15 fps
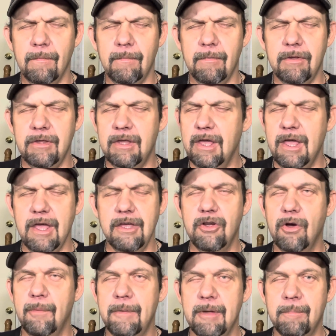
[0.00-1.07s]
yeah, you're
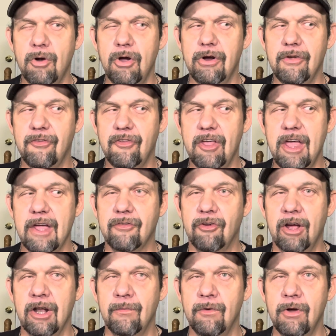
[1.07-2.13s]
going to be broke as heck
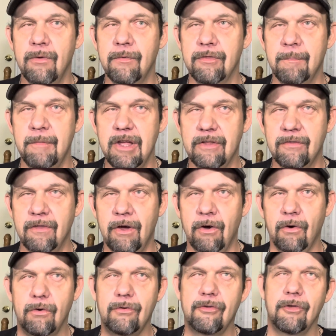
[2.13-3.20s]
trying to run with the big
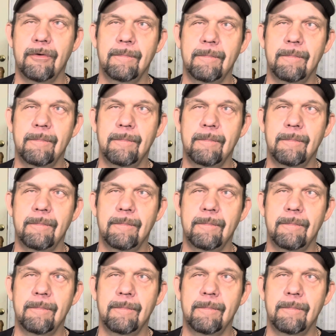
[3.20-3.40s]
dogs.